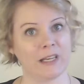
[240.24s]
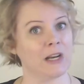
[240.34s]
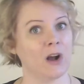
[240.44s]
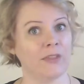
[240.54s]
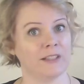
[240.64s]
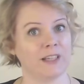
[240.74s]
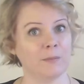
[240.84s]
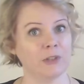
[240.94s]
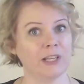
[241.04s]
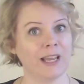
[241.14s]
all that time
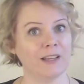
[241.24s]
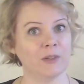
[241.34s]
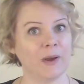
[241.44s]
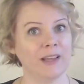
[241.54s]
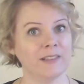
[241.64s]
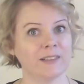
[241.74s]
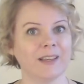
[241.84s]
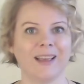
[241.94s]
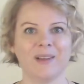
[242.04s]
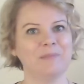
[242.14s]
looking at, you ask?
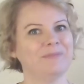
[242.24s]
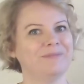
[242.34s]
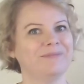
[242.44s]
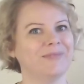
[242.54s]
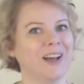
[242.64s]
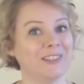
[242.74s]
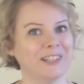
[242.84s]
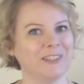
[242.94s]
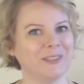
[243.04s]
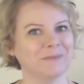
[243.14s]
I'll
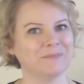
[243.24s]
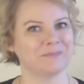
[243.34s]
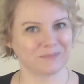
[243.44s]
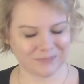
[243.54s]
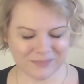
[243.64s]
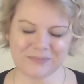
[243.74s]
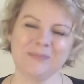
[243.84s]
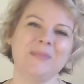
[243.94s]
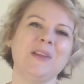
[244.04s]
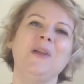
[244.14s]
tell you.
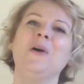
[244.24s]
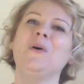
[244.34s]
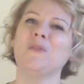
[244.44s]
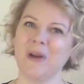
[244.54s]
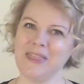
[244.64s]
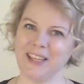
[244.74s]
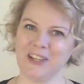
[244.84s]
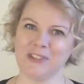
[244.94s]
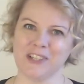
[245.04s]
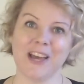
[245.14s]
One thing
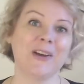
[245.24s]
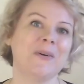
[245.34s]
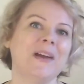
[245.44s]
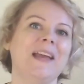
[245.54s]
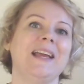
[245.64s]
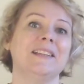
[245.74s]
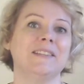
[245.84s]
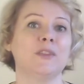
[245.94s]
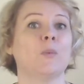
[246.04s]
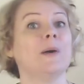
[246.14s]
you should know is
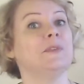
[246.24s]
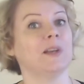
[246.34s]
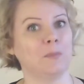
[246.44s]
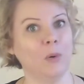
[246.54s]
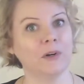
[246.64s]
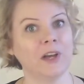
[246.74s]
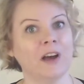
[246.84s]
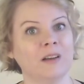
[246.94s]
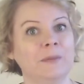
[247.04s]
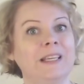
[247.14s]
that the website
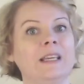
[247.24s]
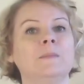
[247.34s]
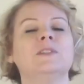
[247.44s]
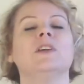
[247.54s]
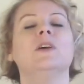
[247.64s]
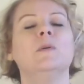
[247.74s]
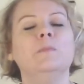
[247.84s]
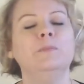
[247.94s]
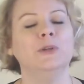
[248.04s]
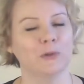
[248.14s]
Pornhub keeps
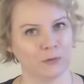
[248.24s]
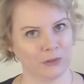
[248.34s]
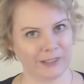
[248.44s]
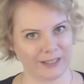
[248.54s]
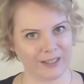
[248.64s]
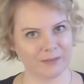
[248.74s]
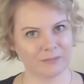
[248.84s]
beautiful data.